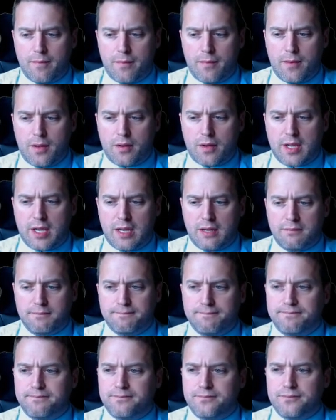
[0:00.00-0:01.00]
Okay,
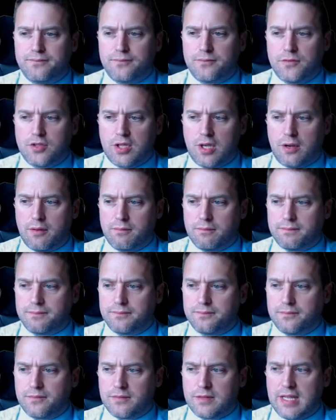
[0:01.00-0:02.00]
so
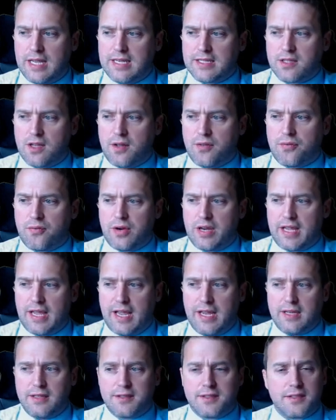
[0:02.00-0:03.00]
there's our three
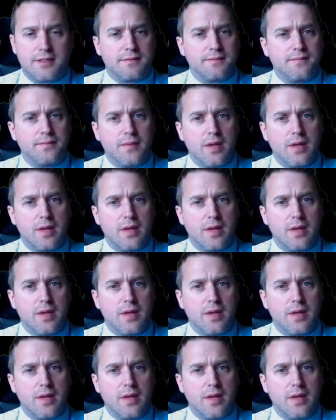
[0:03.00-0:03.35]
gates.